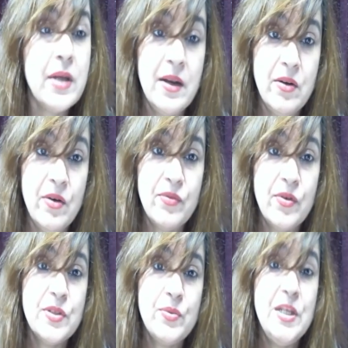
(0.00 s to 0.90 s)
and of
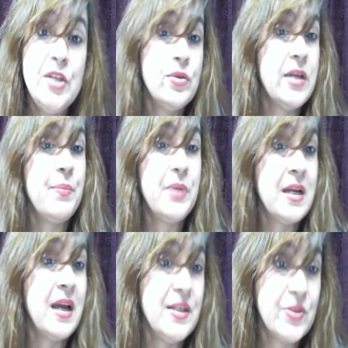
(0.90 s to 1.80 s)
course, we need to
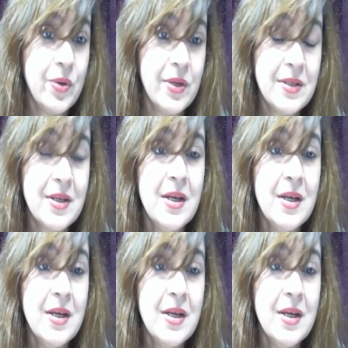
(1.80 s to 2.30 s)
capitalize on it.